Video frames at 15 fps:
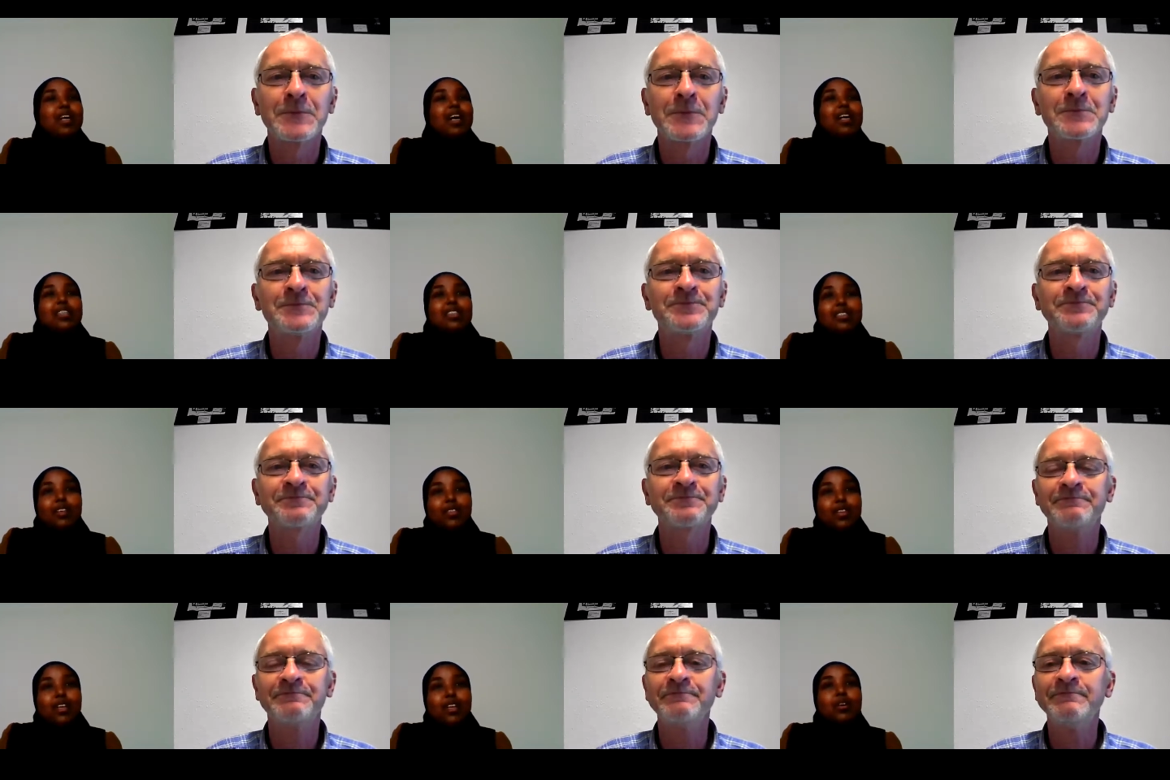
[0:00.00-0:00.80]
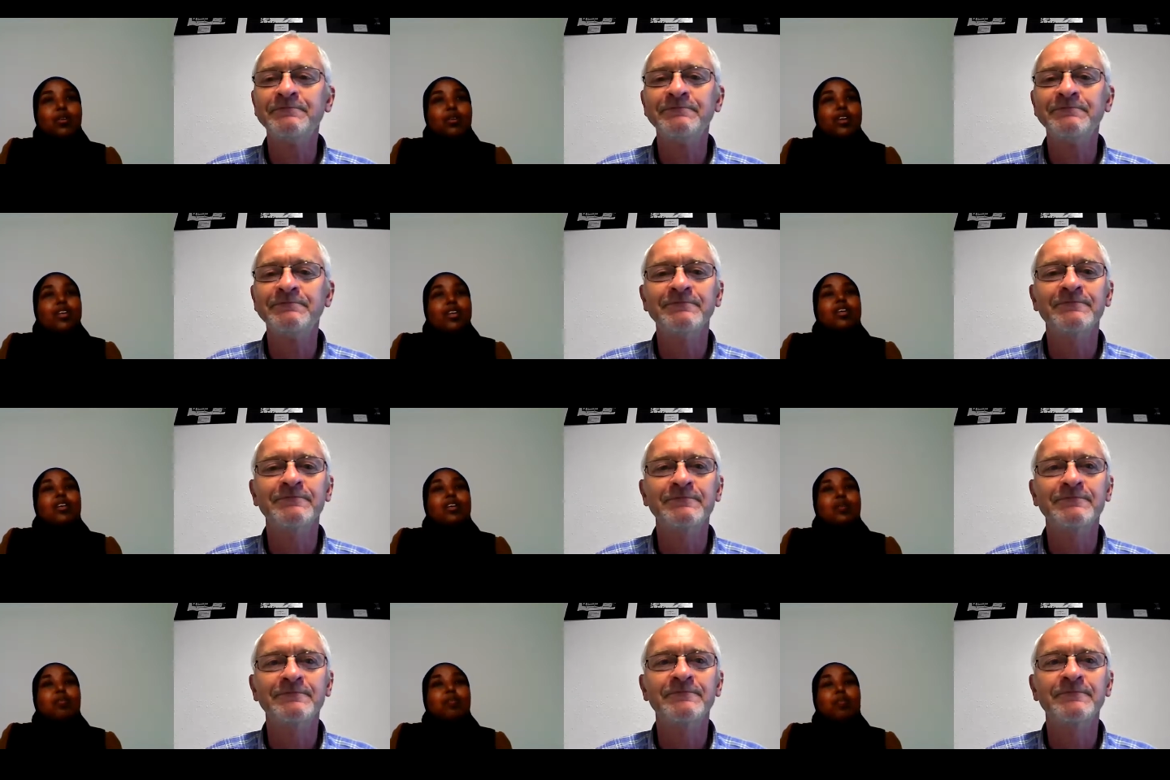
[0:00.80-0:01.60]
Speaker 1: that is, I think, credit
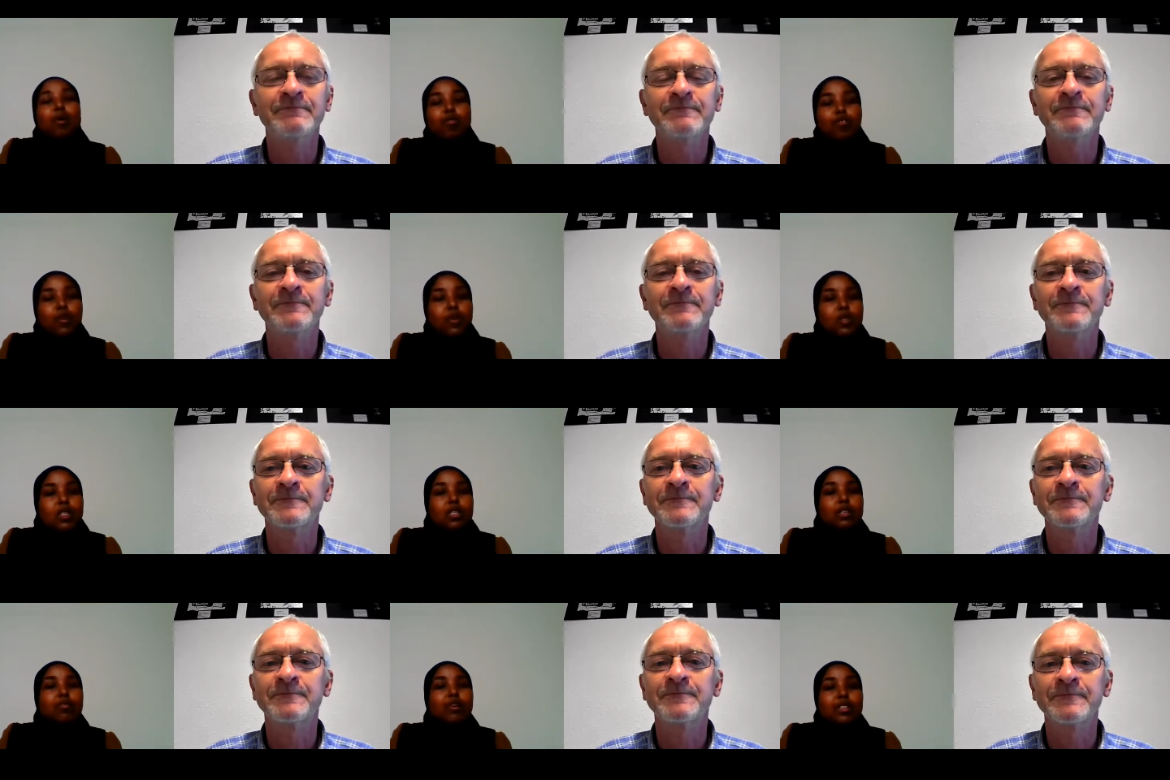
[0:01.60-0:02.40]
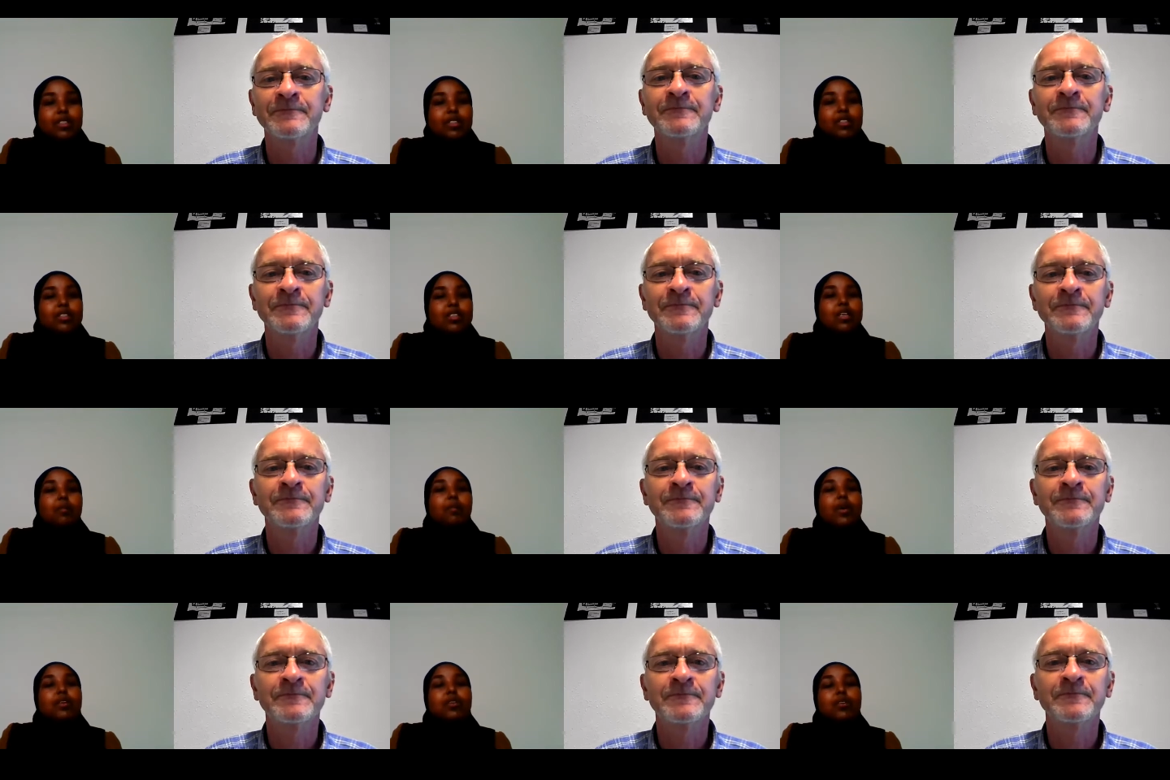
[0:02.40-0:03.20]
uh, firstly as a
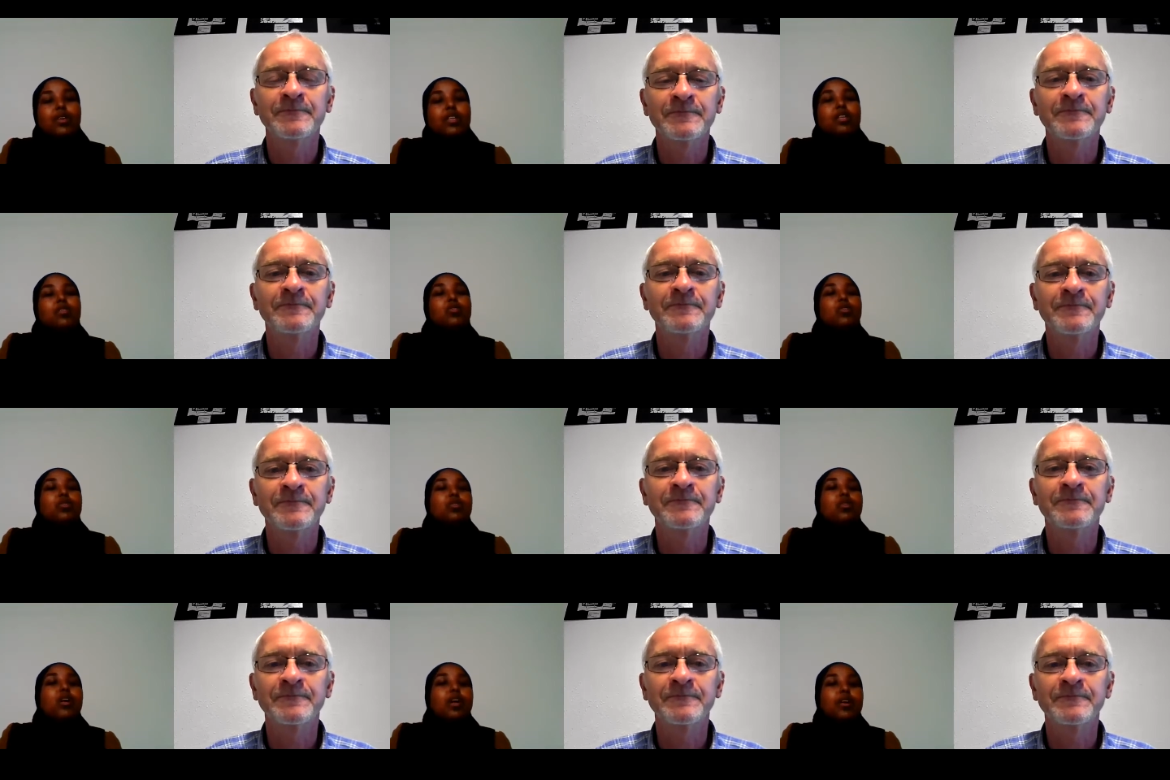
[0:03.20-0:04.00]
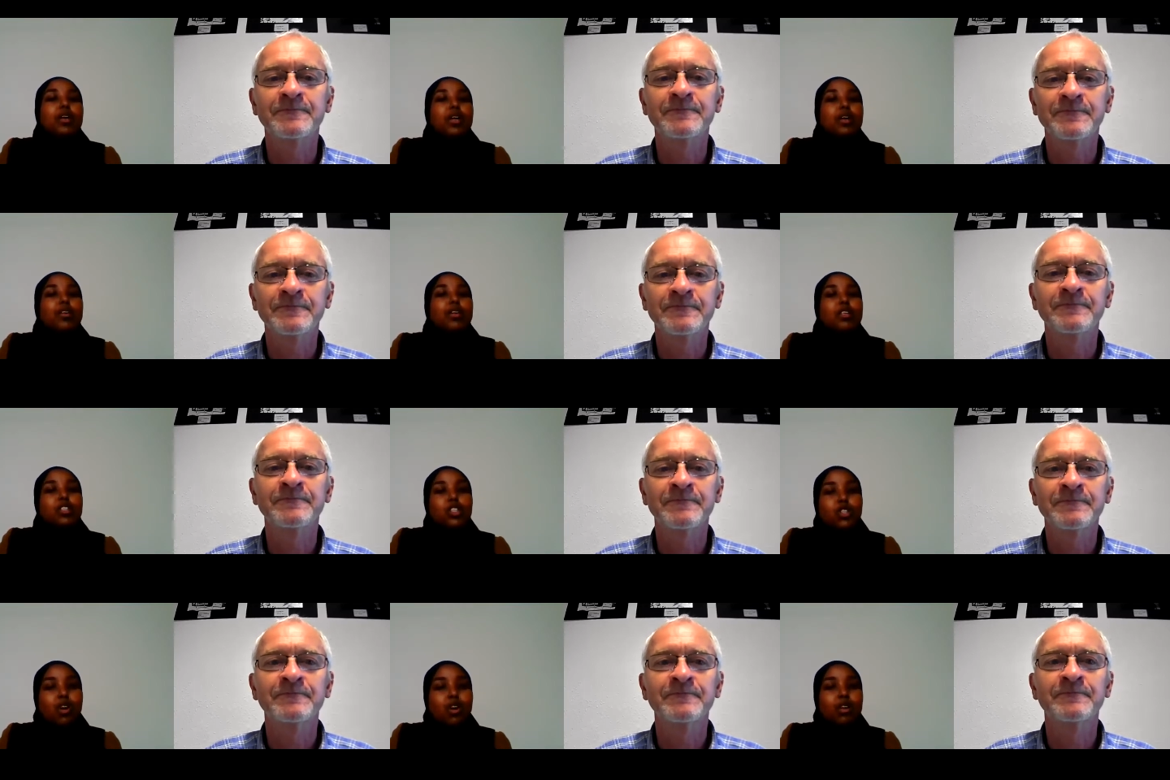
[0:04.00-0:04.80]
team and credit to uh, Kieran and
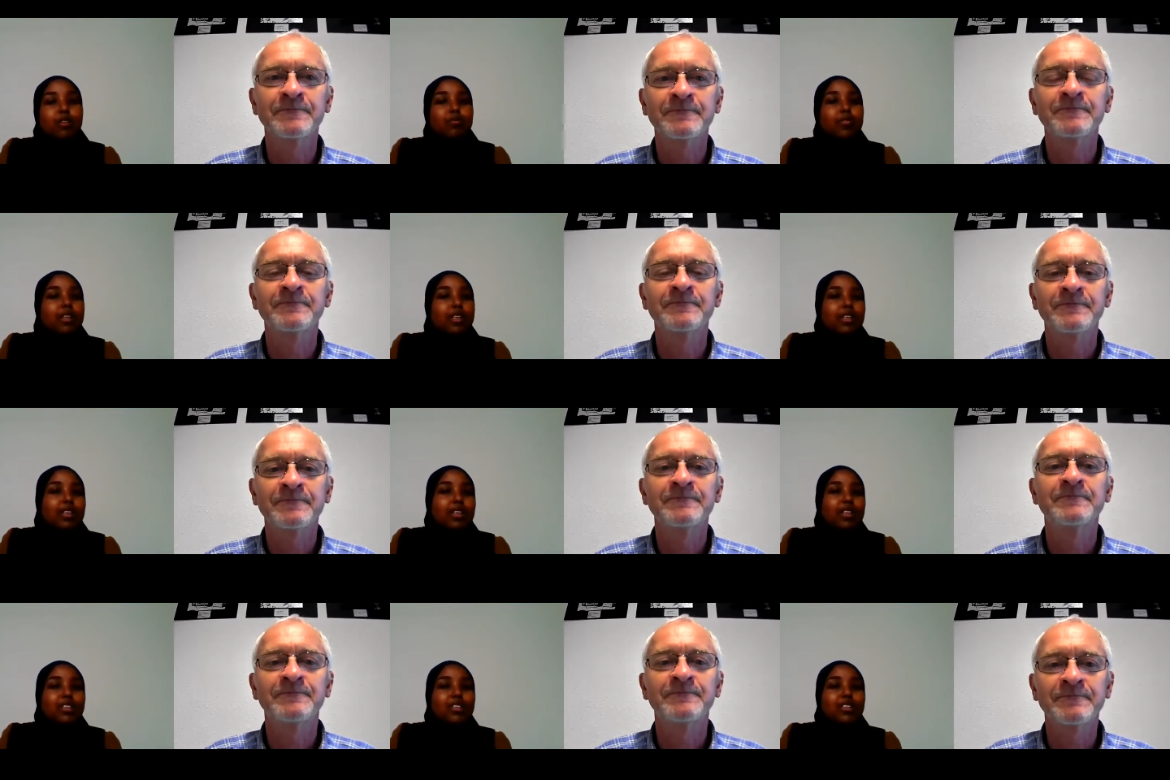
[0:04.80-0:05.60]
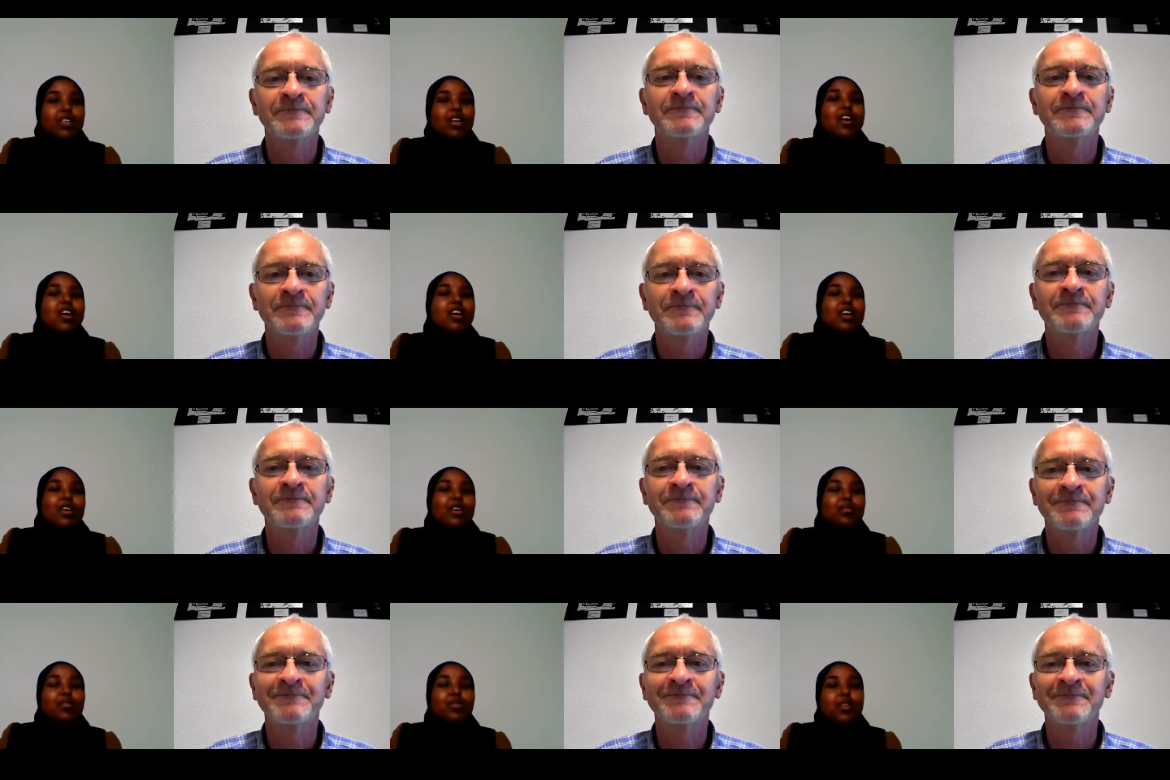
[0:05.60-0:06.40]
Charlotte for leading us
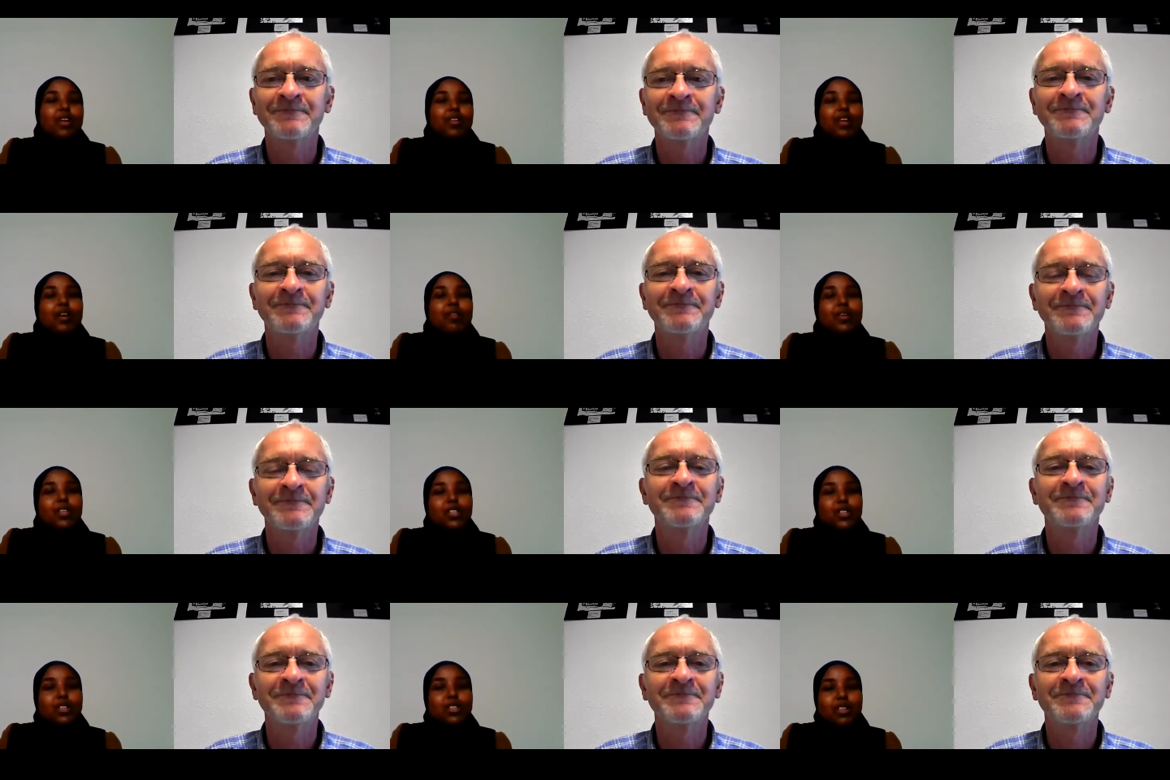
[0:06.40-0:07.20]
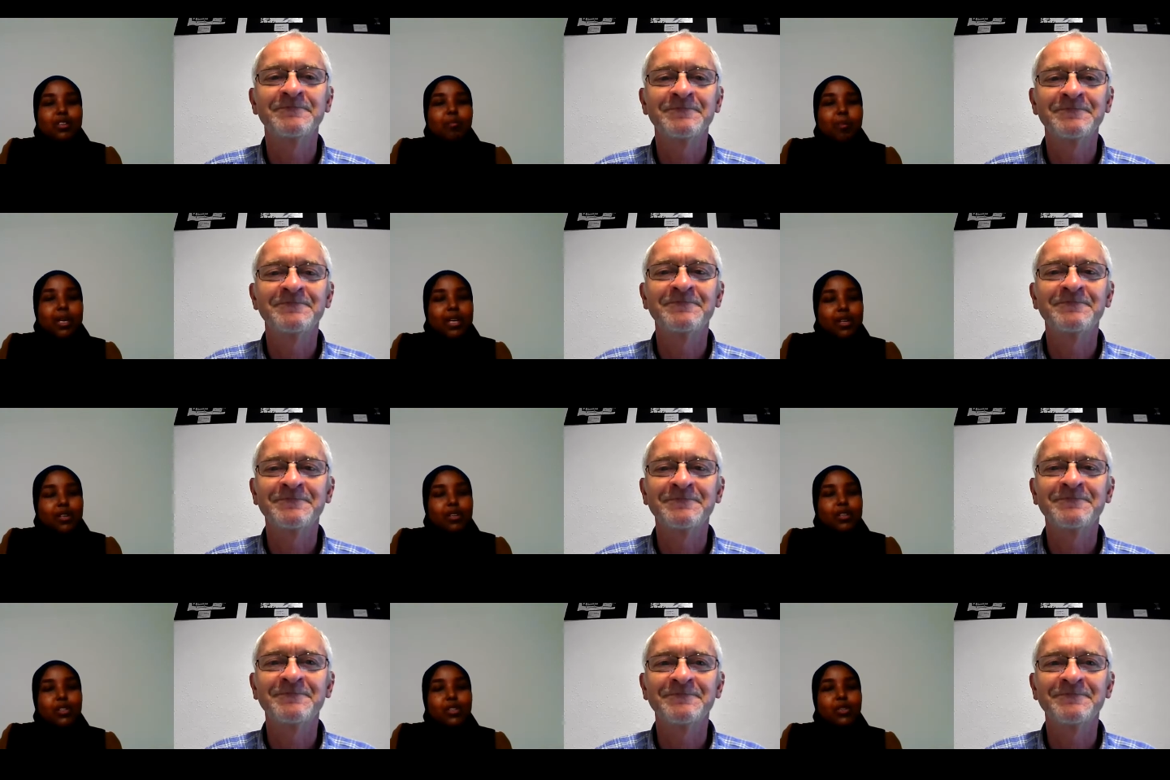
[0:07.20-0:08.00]
into that direction and
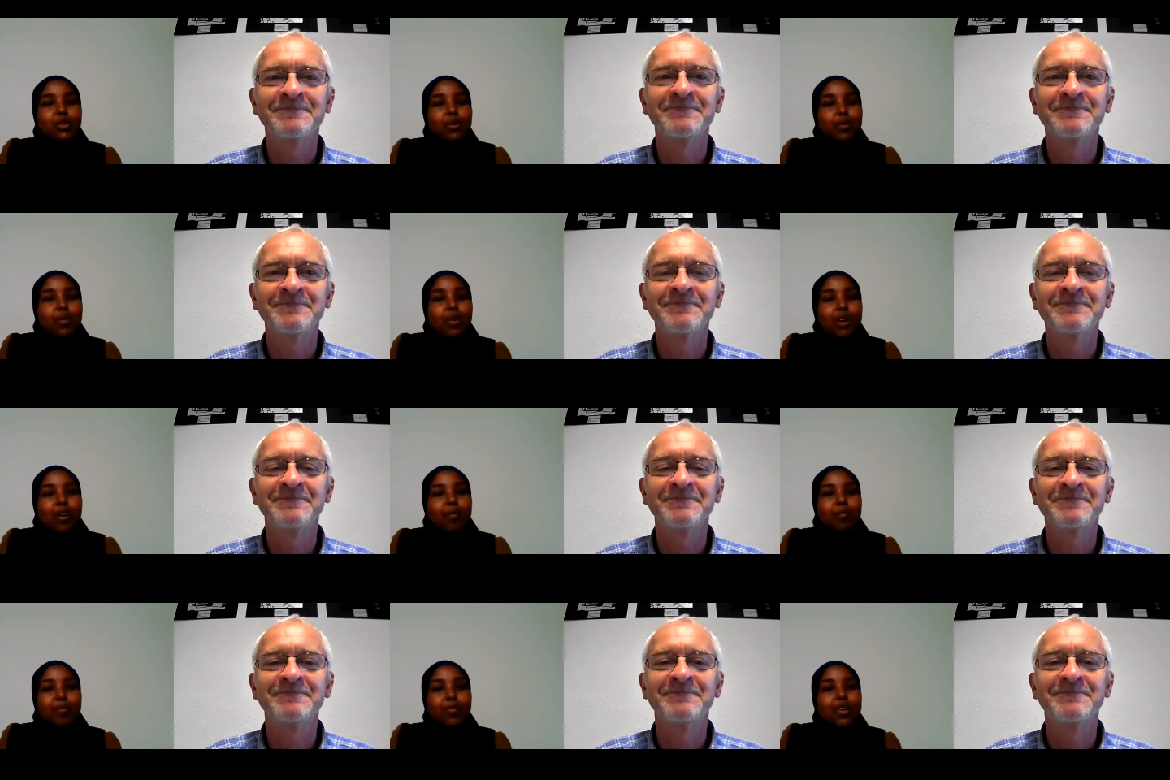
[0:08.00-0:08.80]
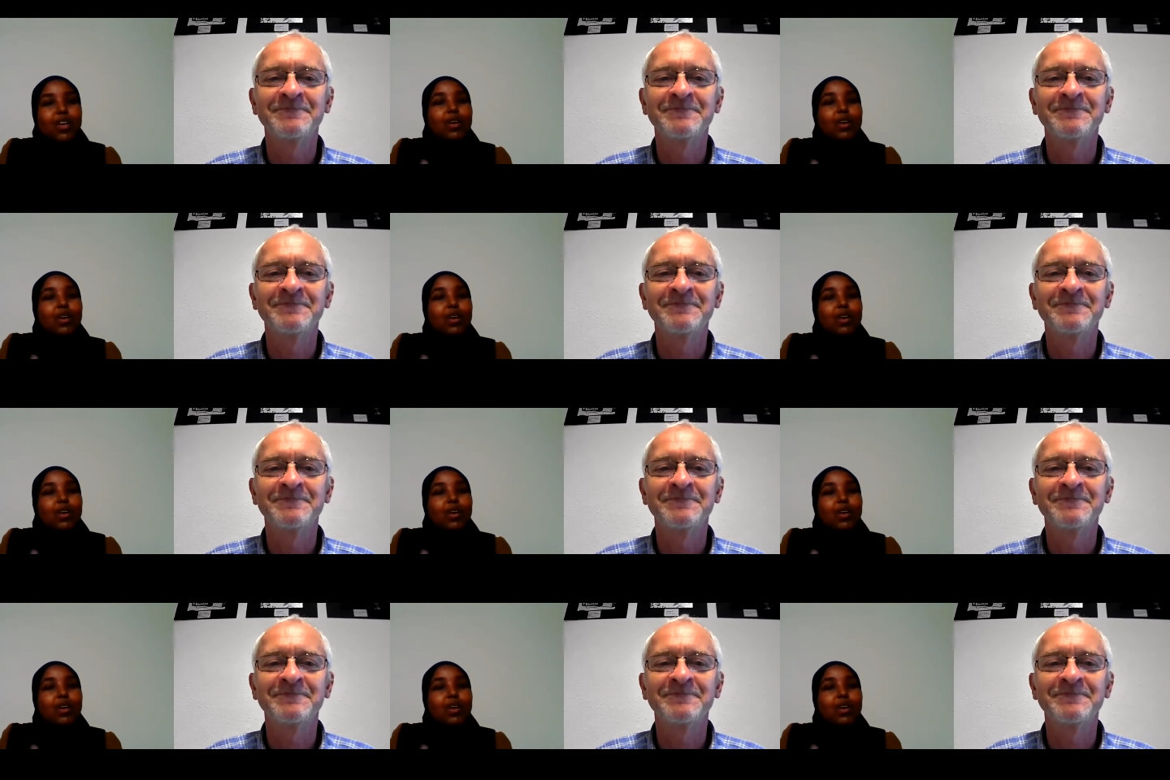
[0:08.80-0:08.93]
making us, you know, um,